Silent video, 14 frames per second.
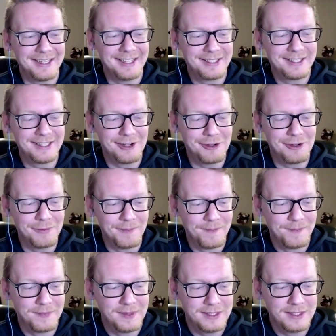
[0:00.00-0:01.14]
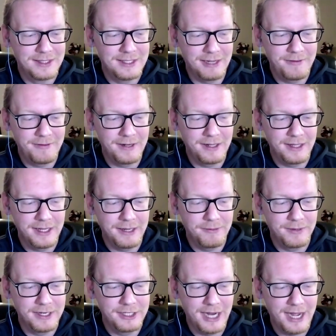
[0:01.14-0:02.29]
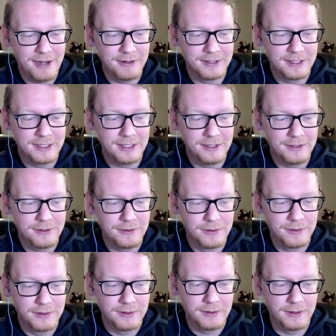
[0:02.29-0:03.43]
And so definitely reach out to,